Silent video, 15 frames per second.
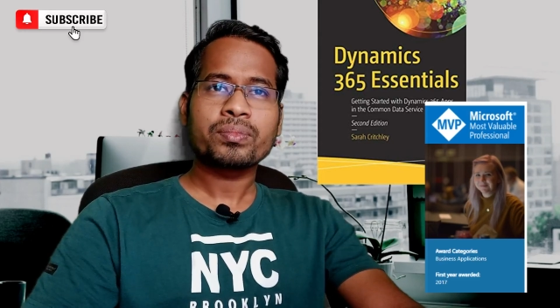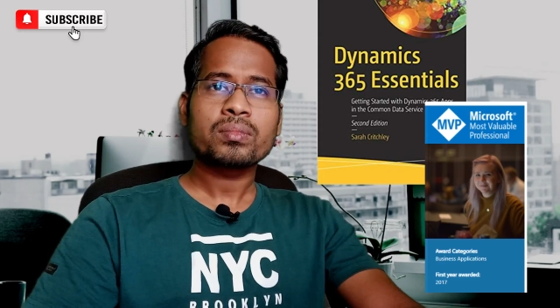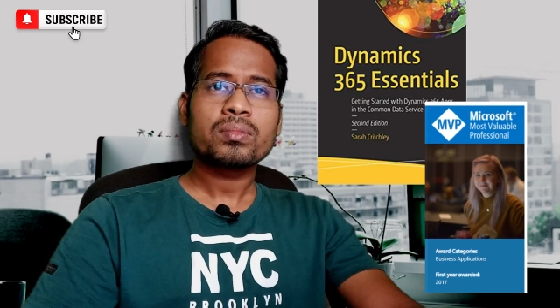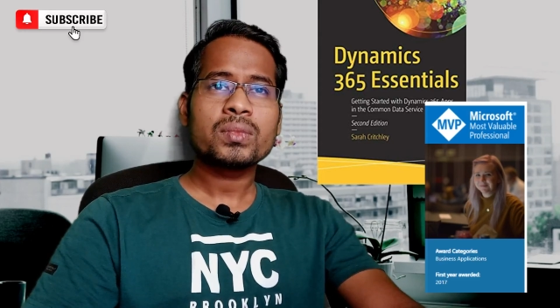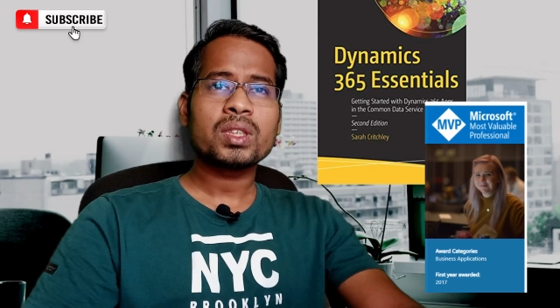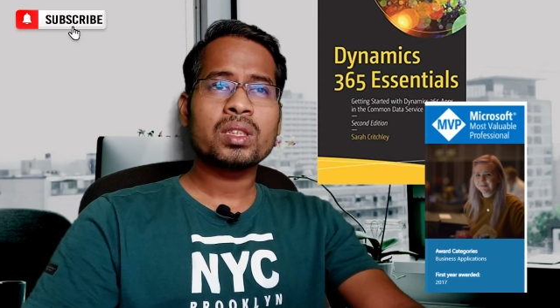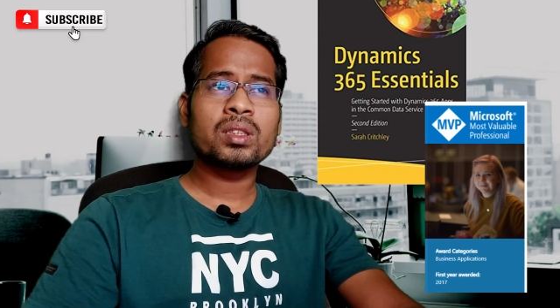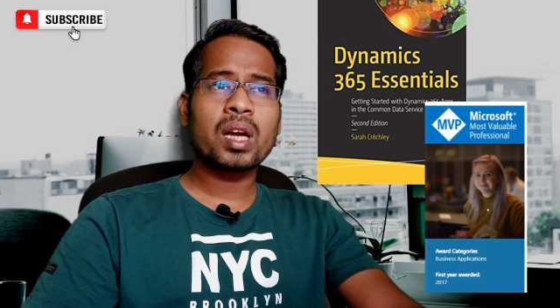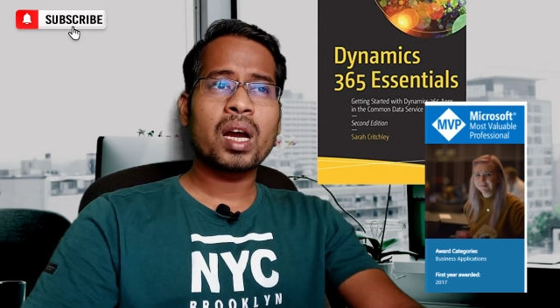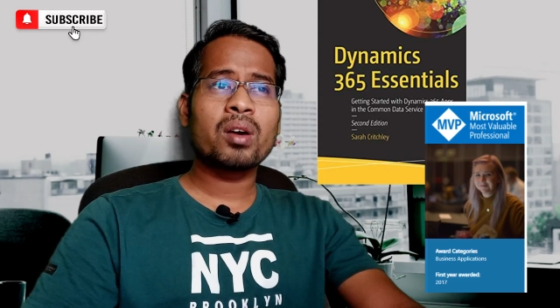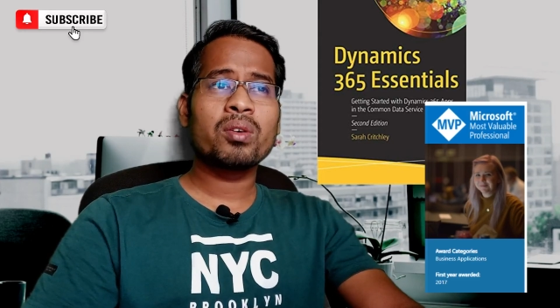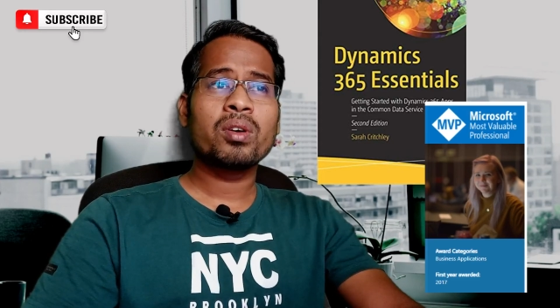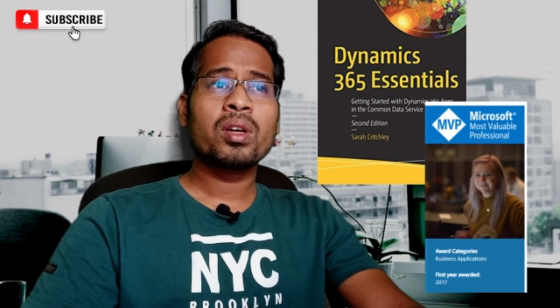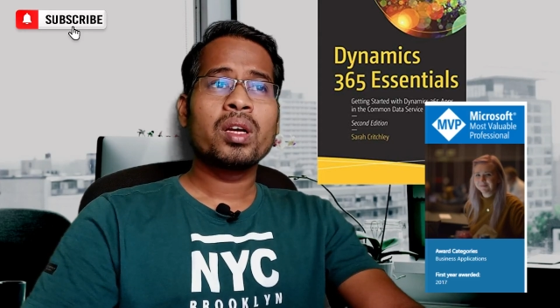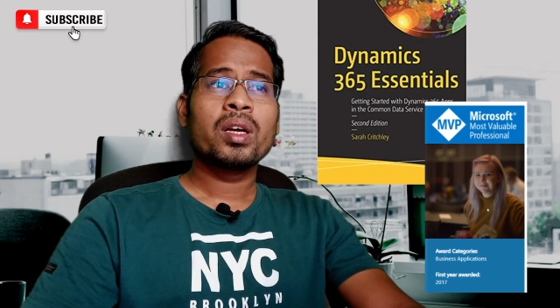Now,
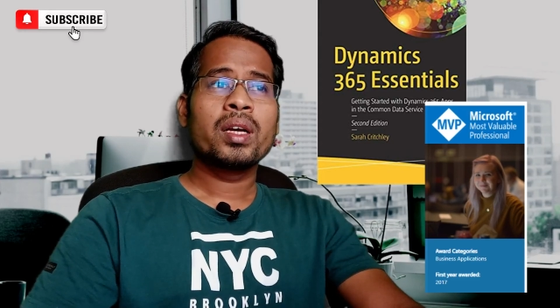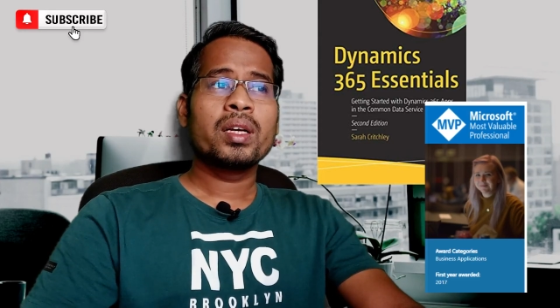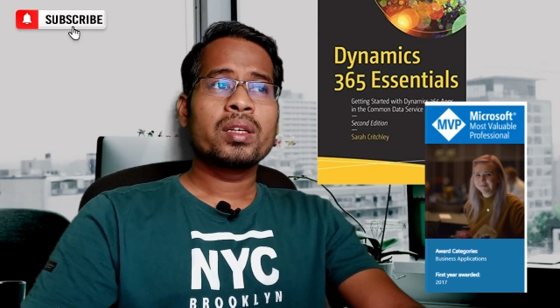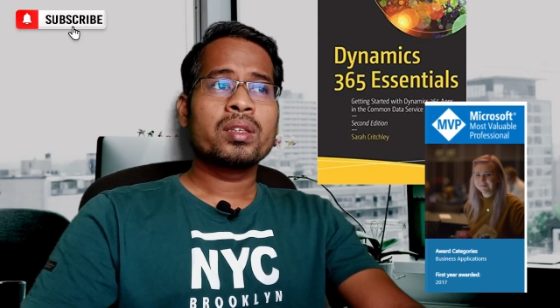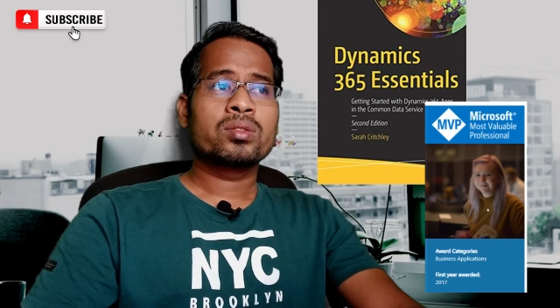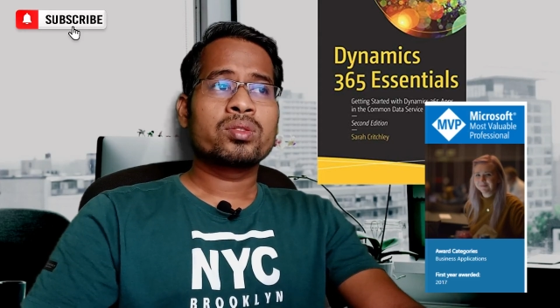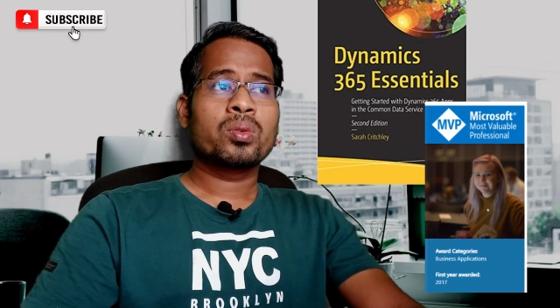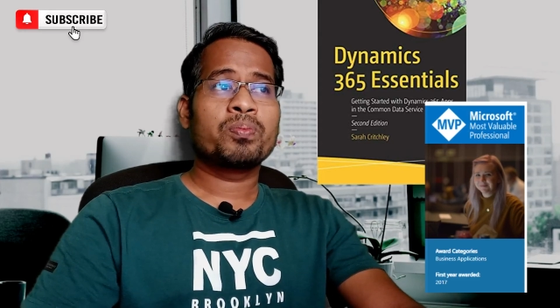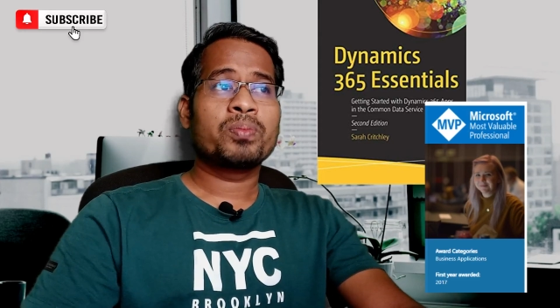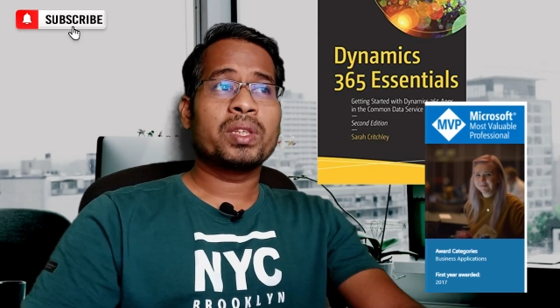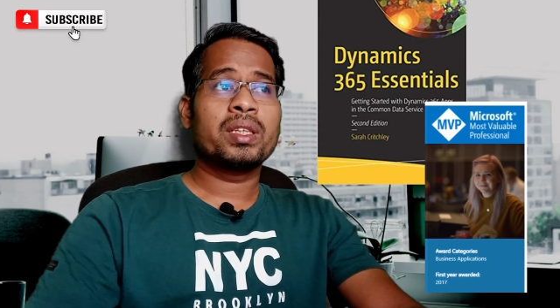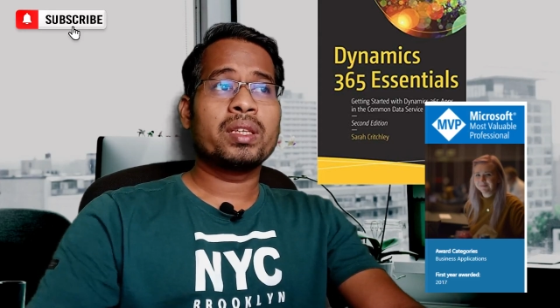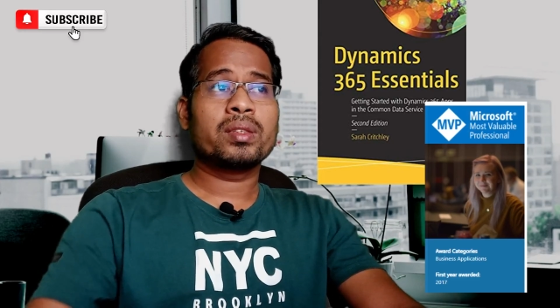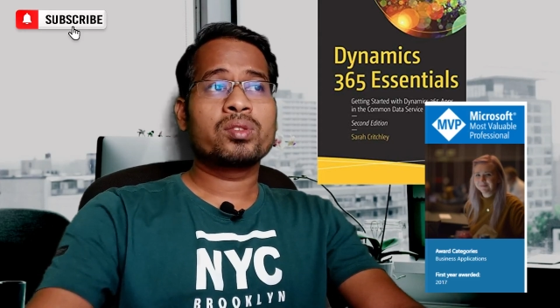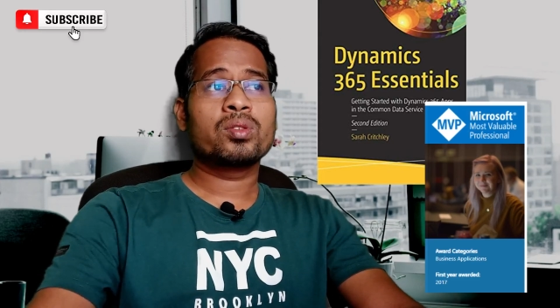so
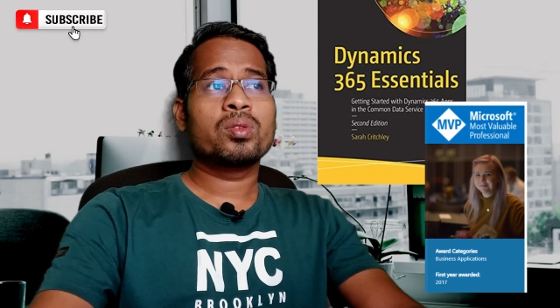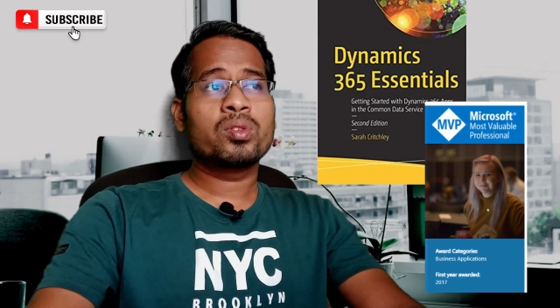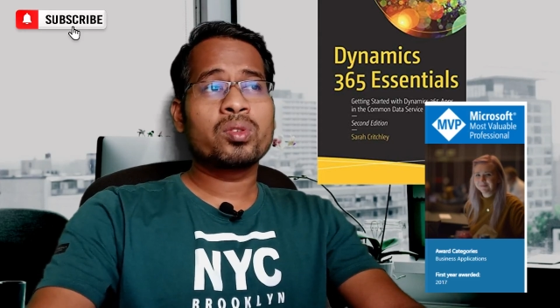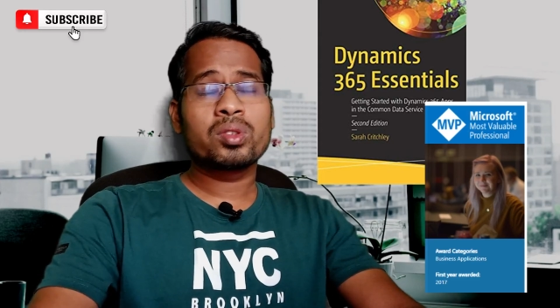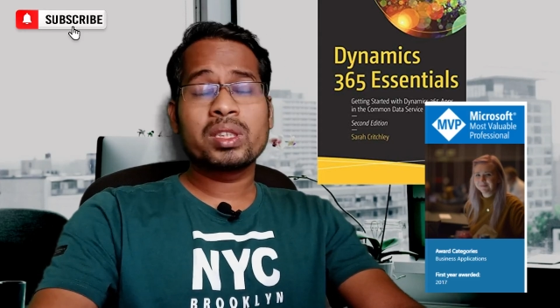this